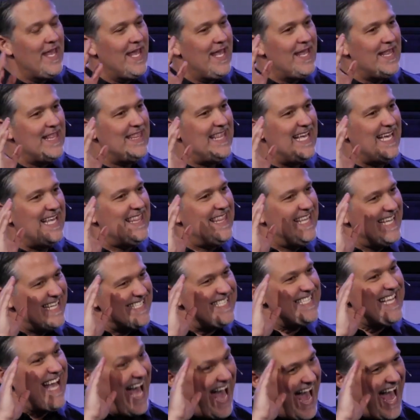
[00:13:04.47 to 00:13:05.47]
th- this
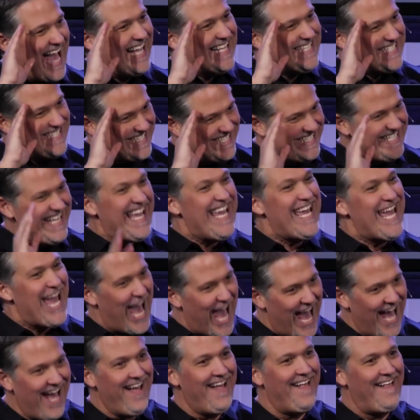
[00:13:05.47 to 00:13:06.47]

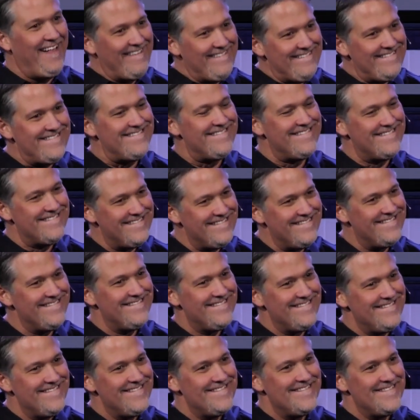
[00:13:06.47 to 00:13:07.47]
idea,
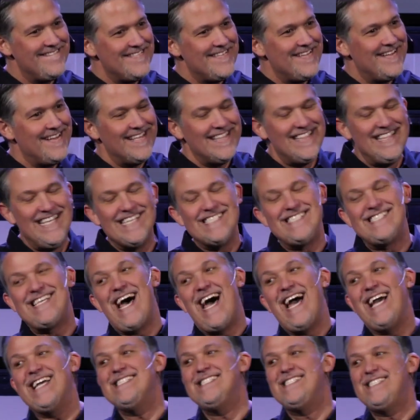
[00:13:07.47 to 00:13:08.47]
this
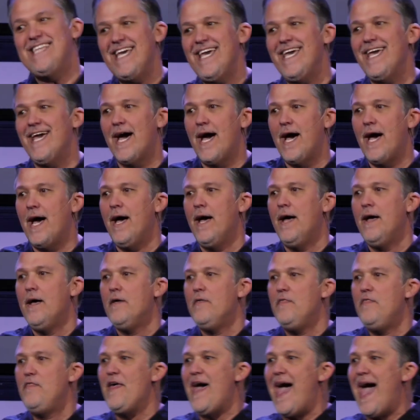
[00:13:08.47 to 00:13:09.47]
idea
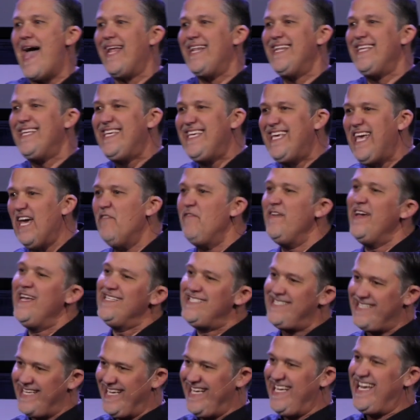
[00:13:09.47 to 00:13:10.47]
that giving
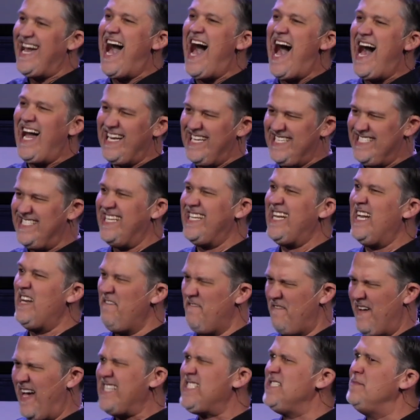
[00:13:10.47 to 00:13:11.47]
to God is an
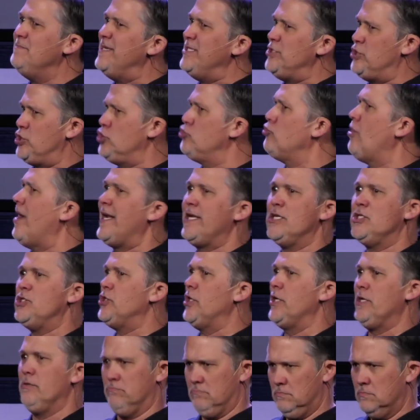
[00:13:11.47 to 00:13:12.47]
investment
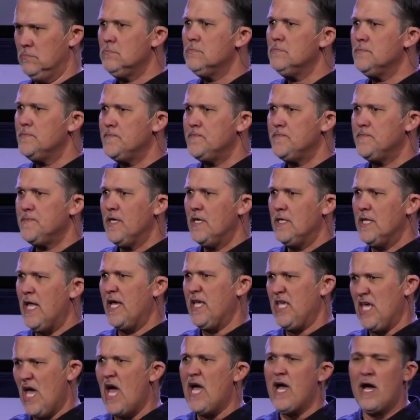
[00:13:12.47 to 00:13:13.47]
strategy. Like,
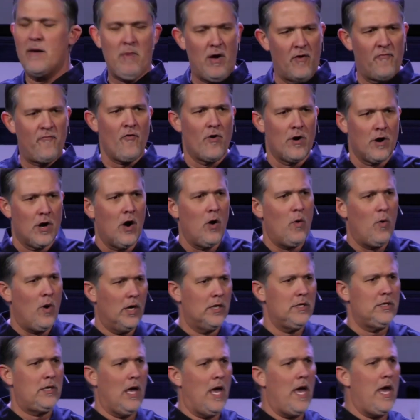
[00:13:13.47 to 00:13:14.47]
yeah, I got my
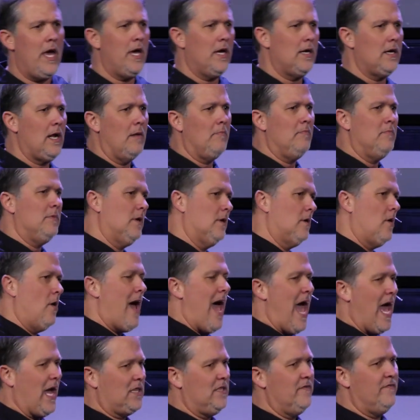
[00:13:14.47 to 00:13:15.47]
401k and I'm, you know,
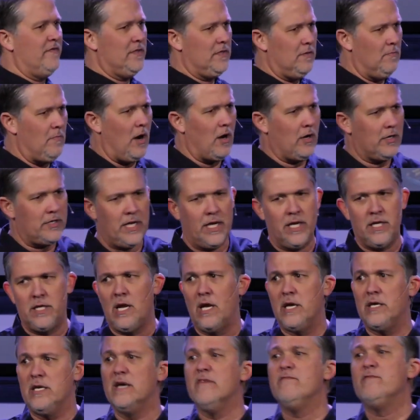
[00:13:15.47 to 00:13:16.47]
active in the market and I
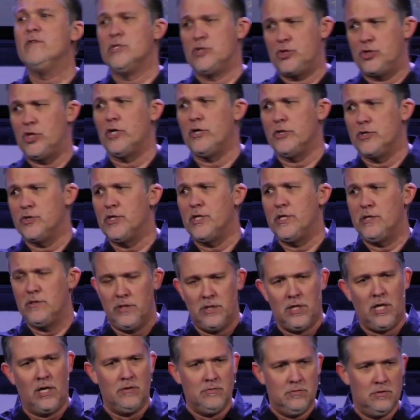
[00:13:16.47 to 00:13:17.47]
give to church and, you
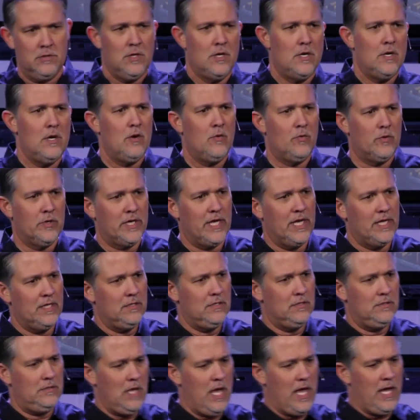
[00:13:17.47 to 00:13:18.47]
know, we're
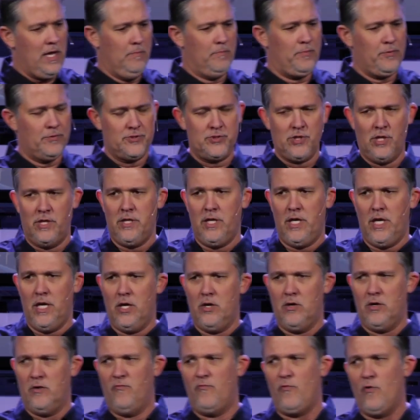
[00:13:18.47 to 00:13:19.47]
getting 8% here
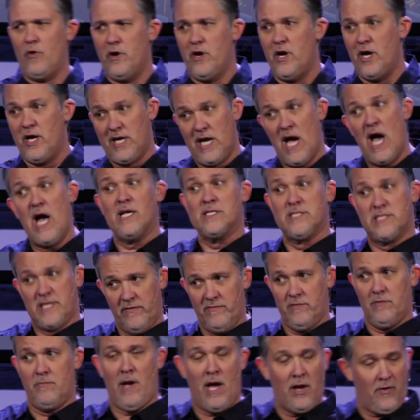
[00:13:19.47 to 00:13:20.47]
and 4 here and God's
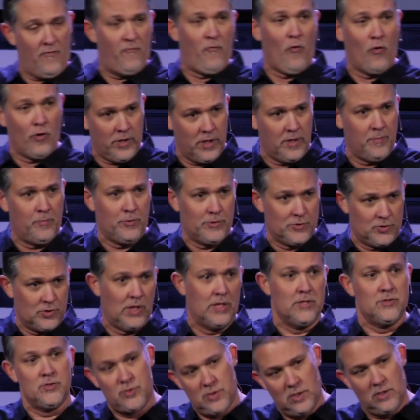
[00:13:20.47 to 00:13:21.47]
giving back
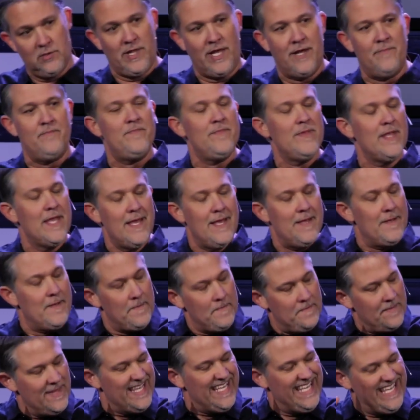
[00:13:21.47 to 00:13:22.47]
40%. So that
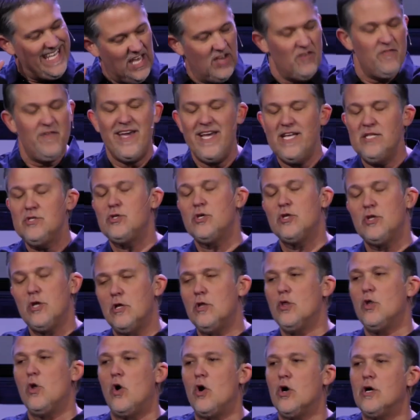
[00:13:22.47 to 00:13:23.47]
Giving to the
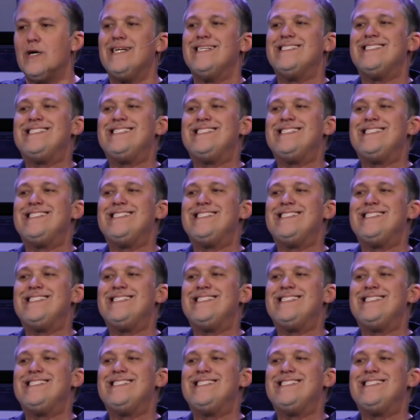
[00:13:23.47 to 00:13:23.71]
Lord is